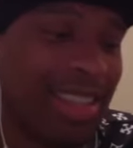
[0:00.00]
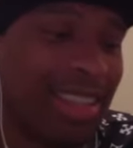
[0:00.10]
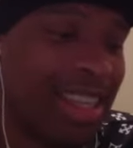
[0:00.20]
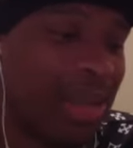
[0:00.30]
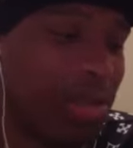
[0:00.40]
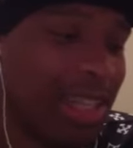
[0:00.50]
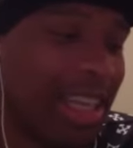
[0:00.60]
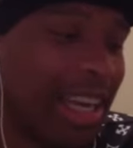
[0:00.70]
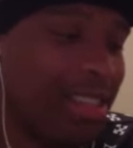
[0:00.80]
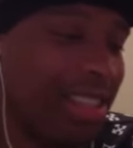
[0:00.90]
he went
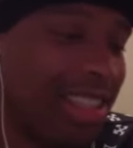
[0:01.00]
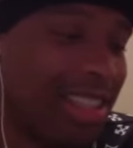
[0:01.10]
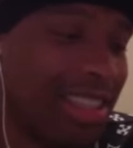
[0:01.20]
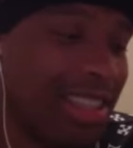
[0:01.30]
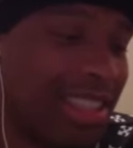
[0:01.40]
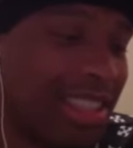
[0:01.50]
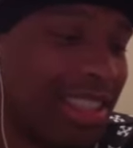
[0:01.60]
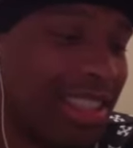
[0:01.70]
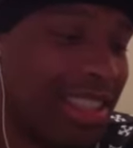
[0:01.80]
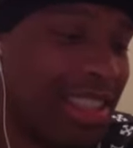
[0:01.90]
down to.
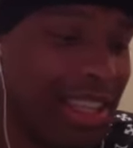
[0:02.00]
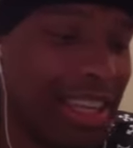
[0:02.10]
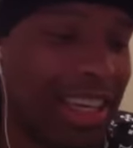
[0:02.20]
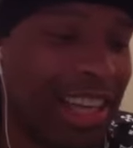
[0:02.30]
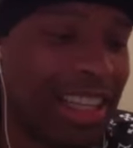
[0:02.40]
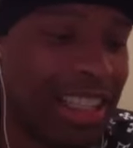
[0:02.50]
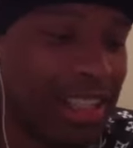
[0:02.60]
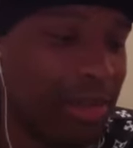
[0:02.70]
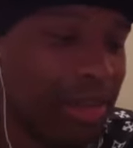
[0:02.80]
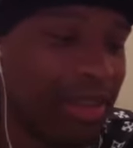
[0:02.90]
Do you hear that,
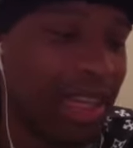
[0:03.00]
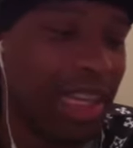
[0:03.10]
Elizabeth? Here